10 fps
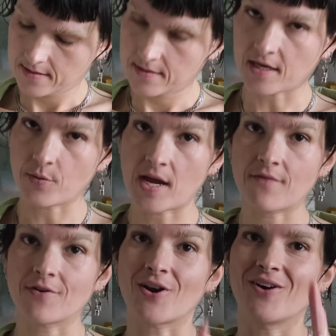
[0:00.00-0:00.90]
There we have
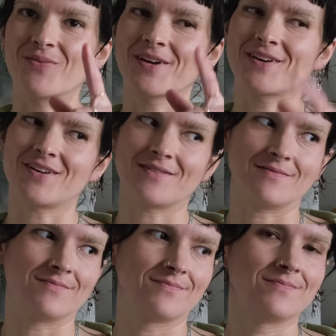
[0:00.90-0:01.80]
it. Oh my God.
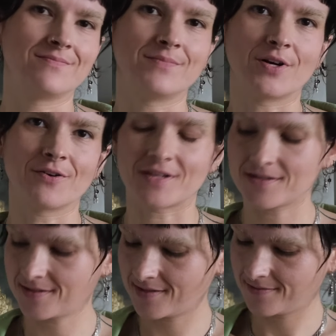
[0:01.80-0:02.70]

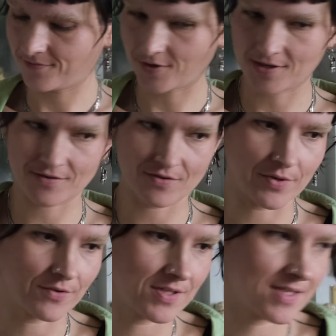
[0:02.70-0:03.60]
Bonus. We're gonna do a
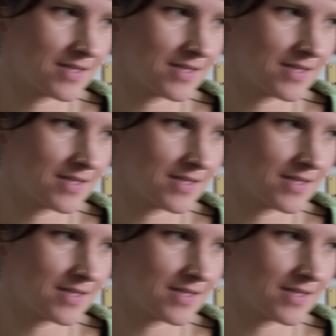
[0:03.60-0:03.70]
bonus